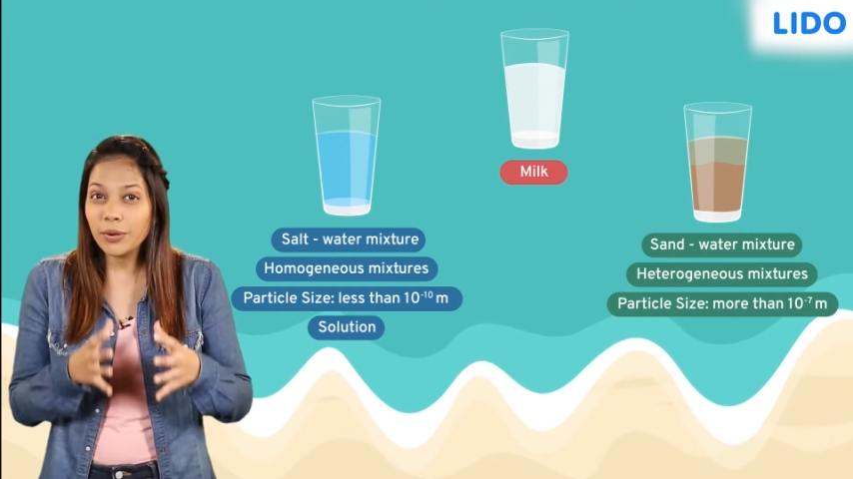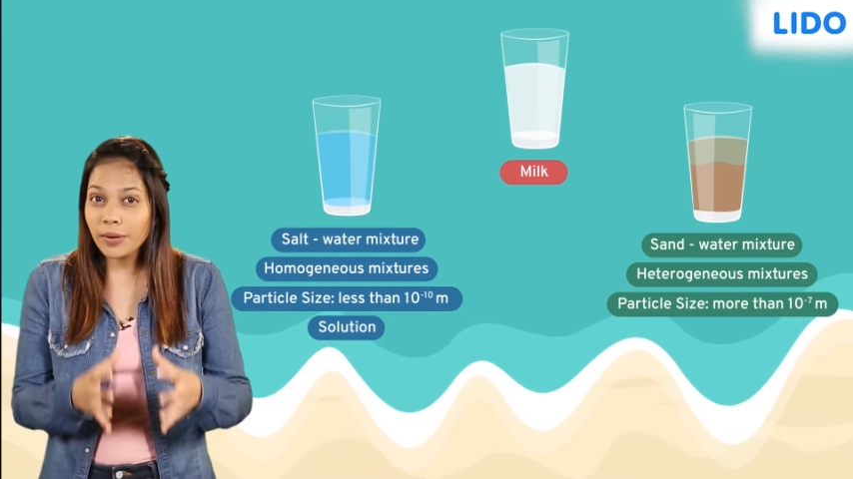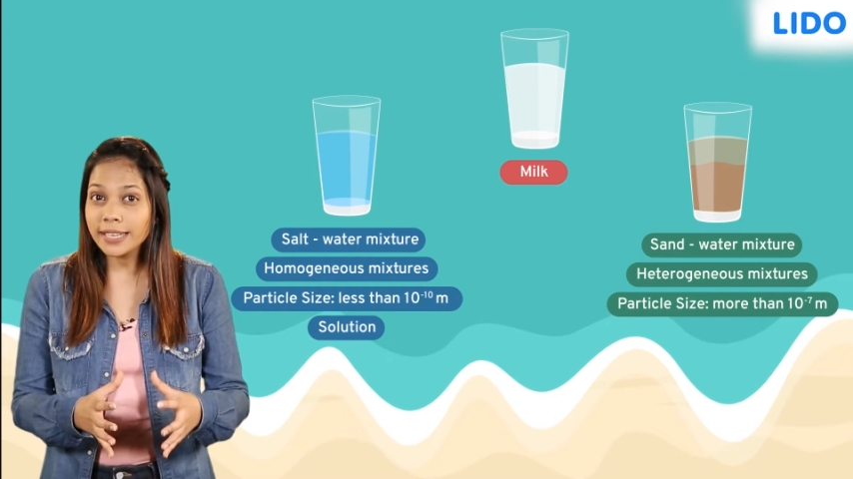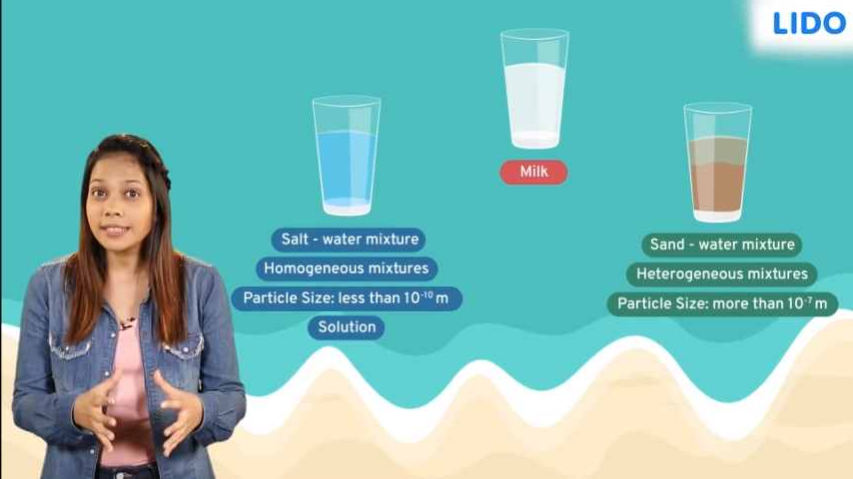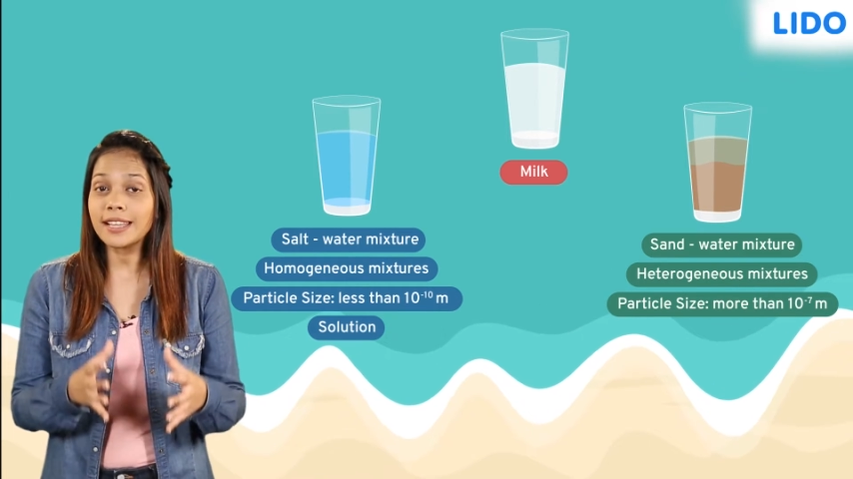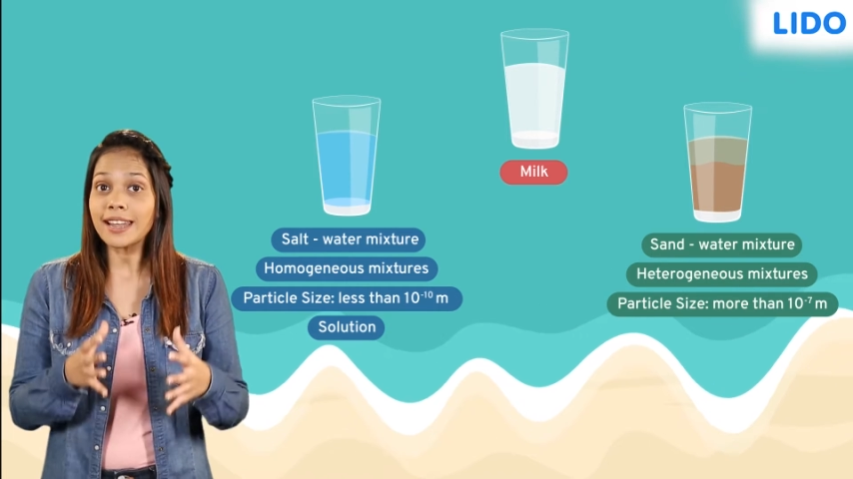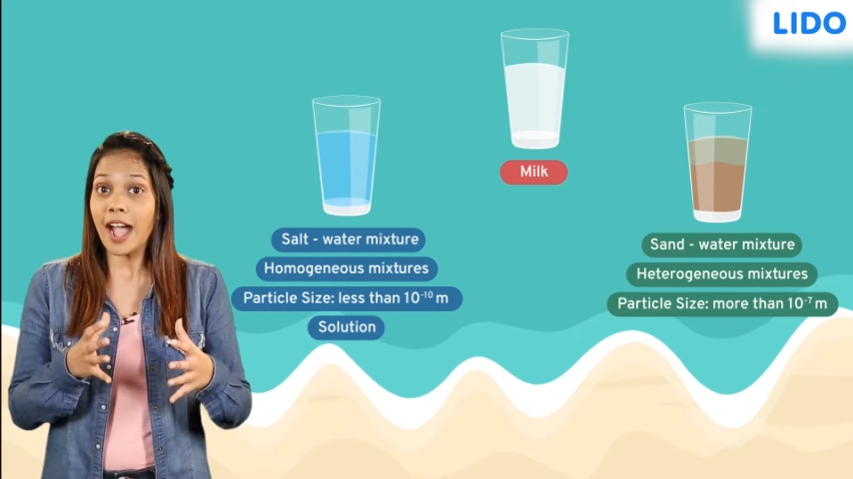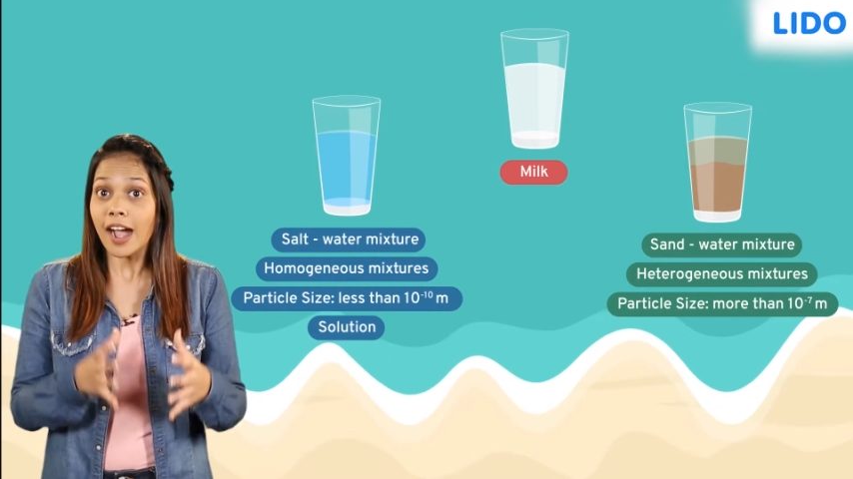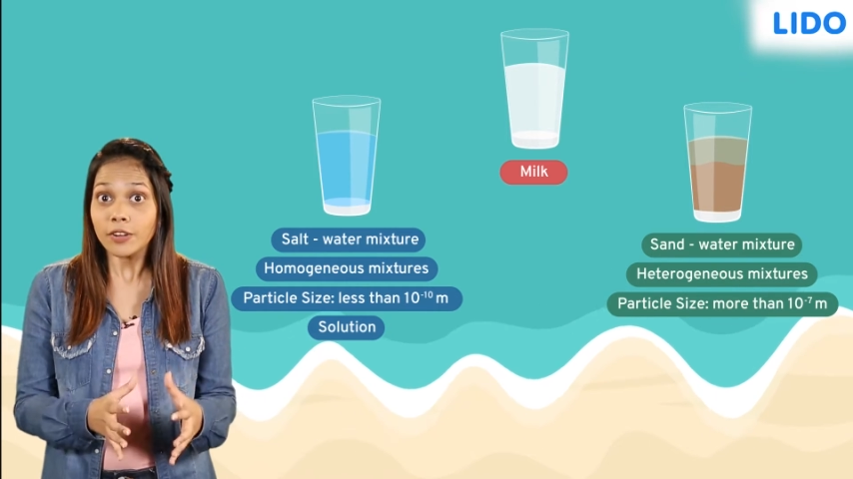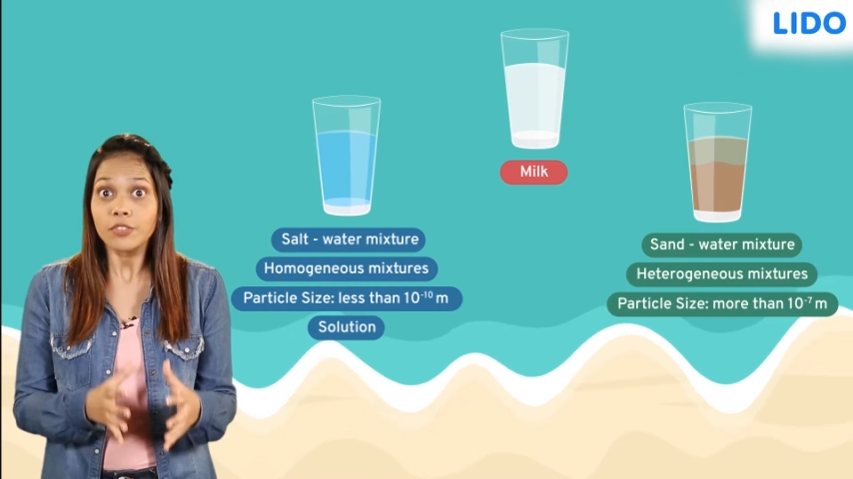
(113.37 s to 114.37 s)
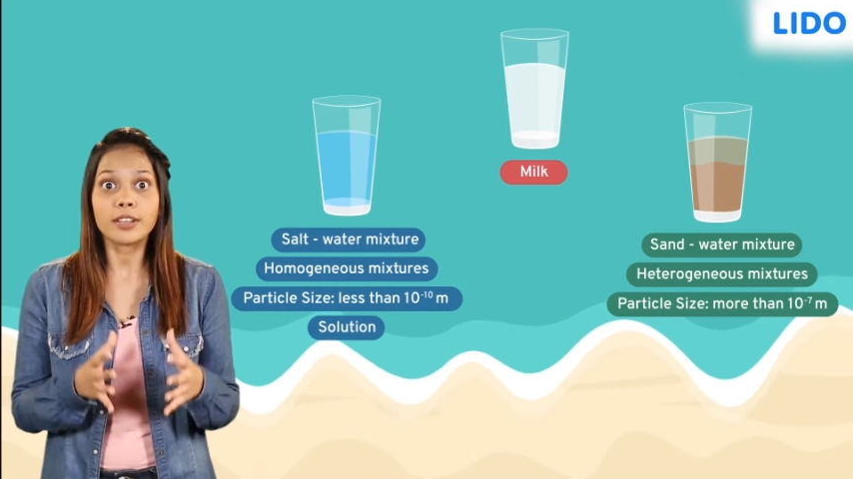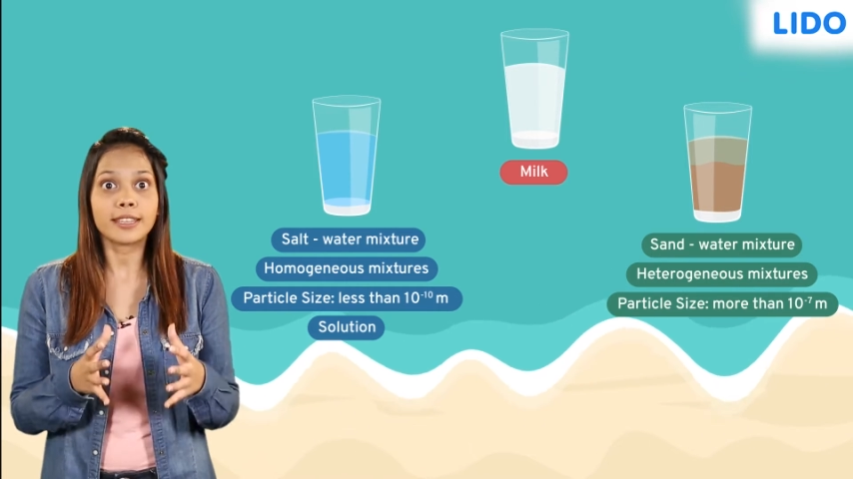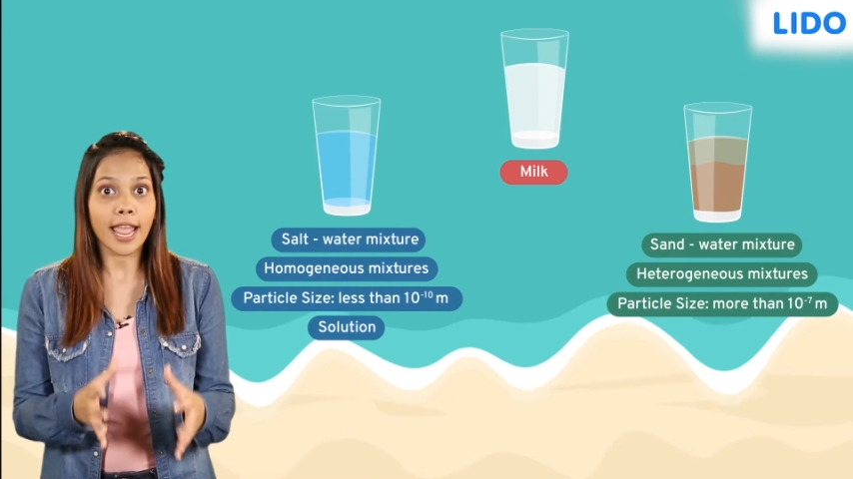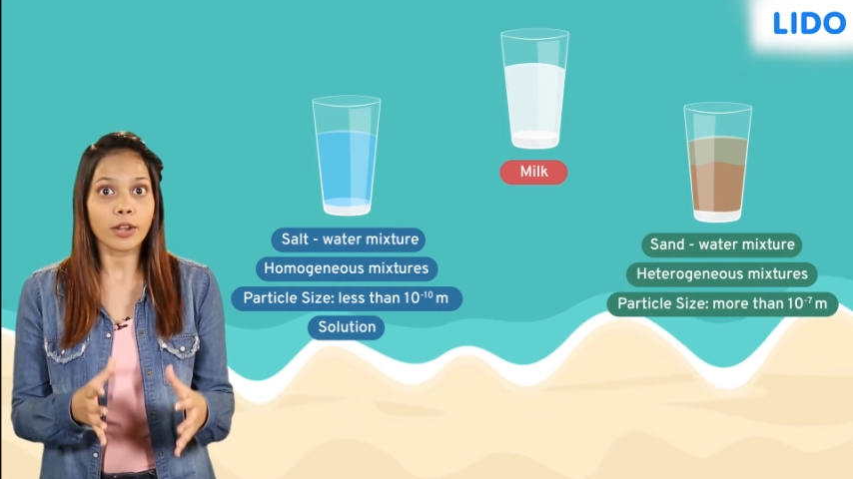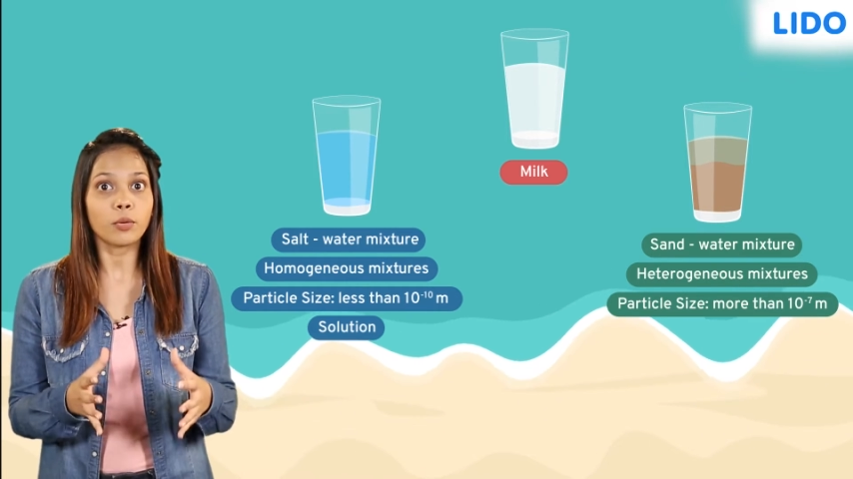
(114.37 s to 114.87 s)
greater than 100
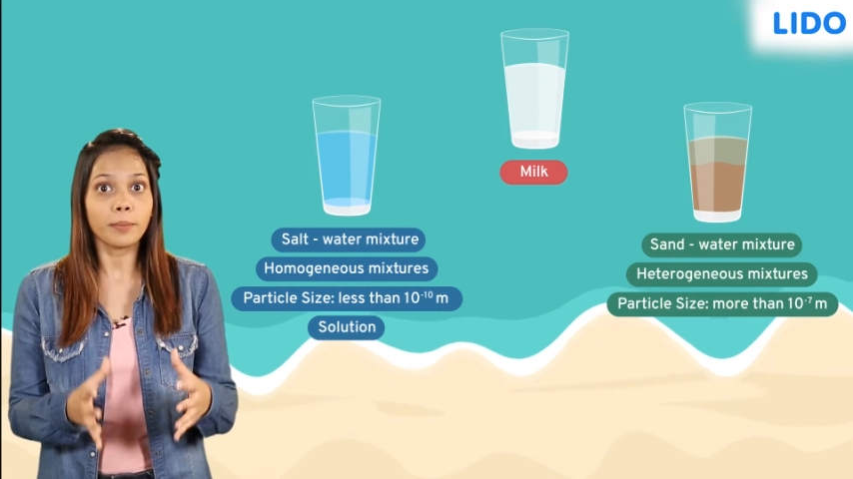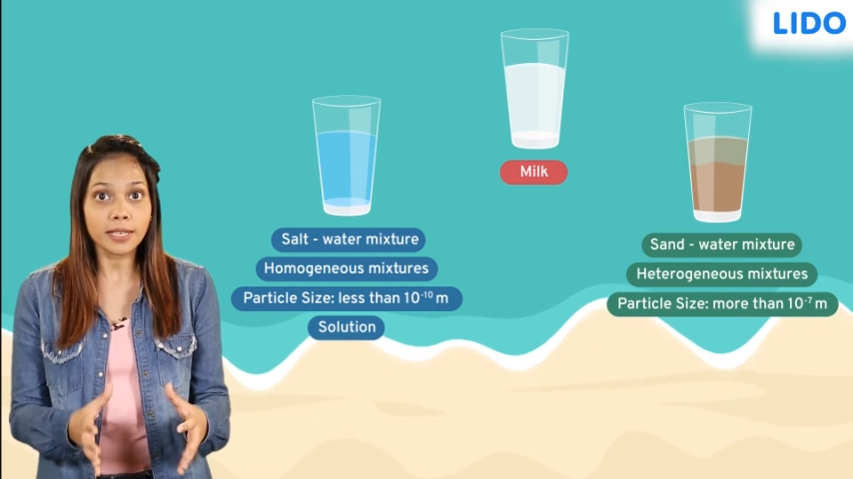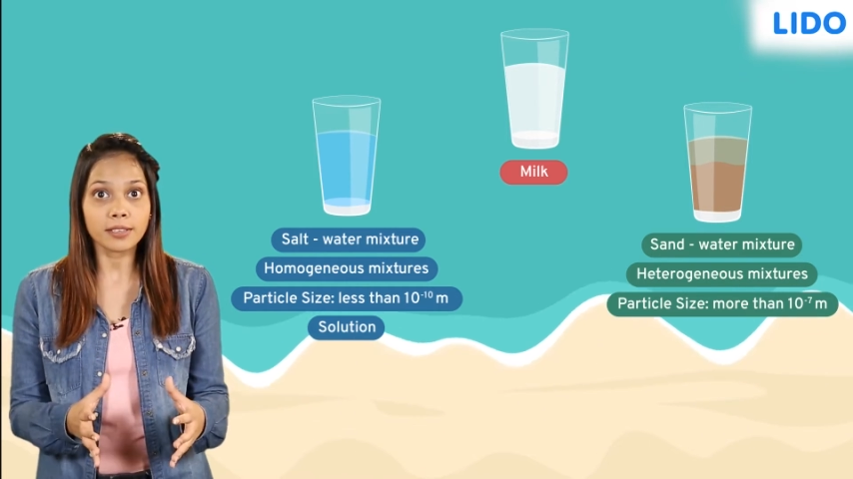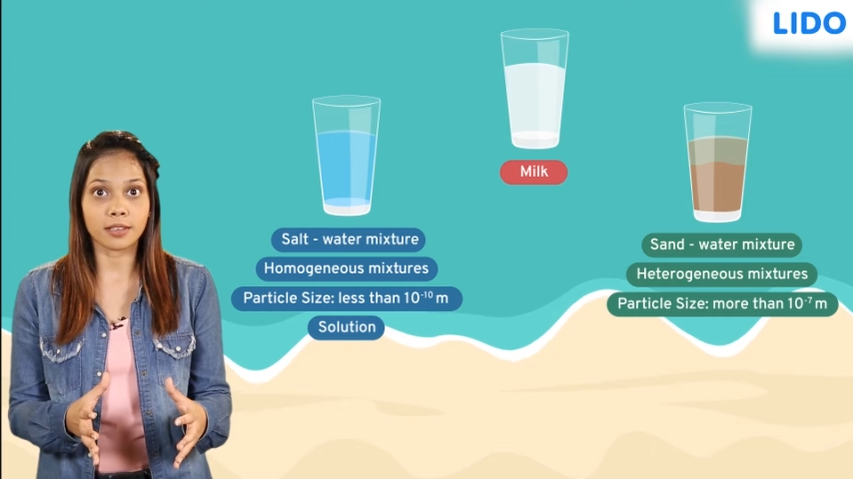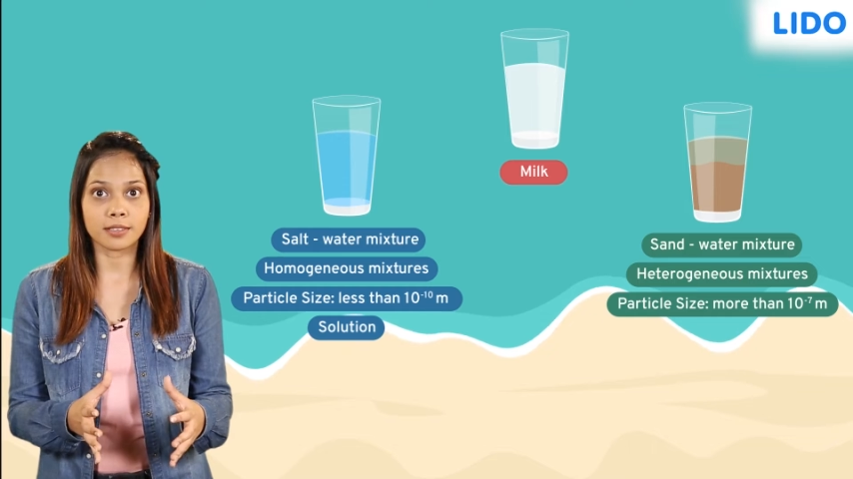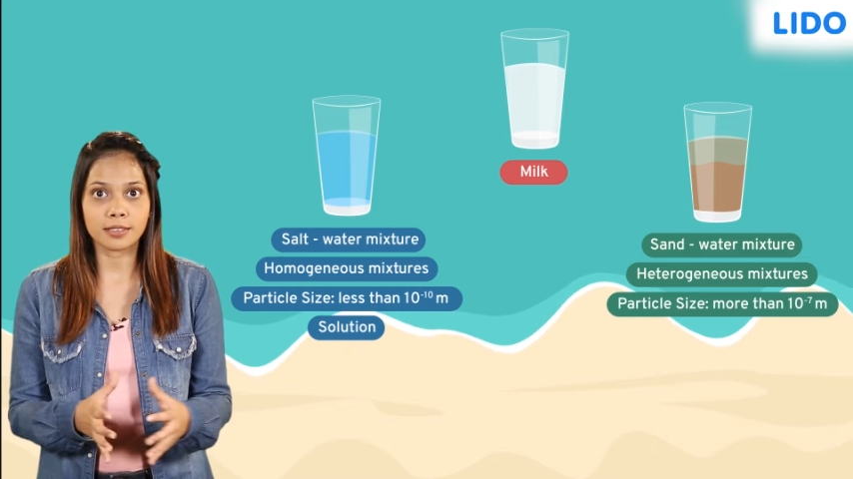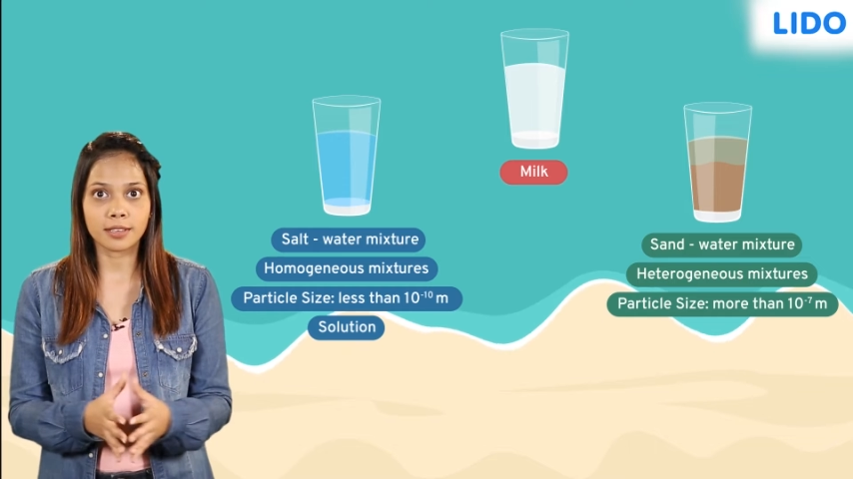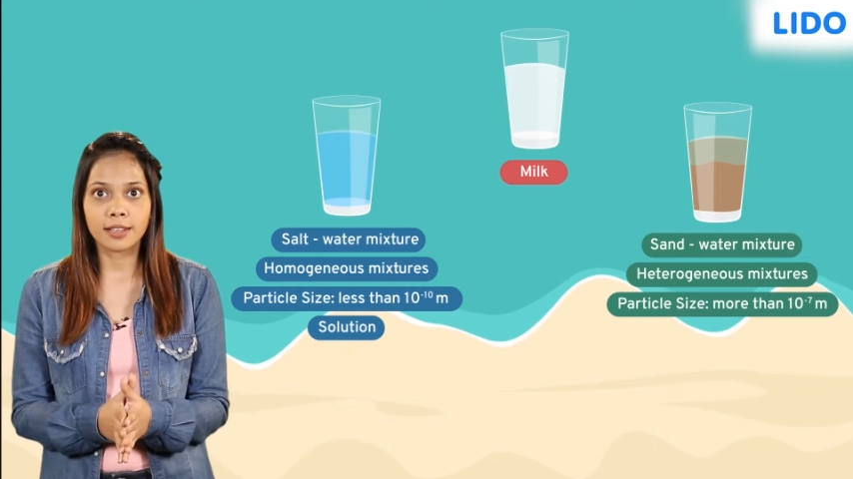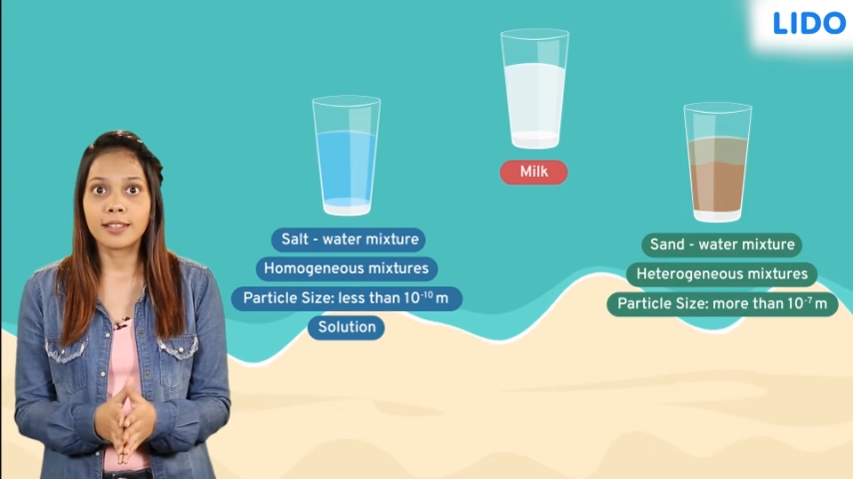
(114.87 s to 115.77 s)
nanometers.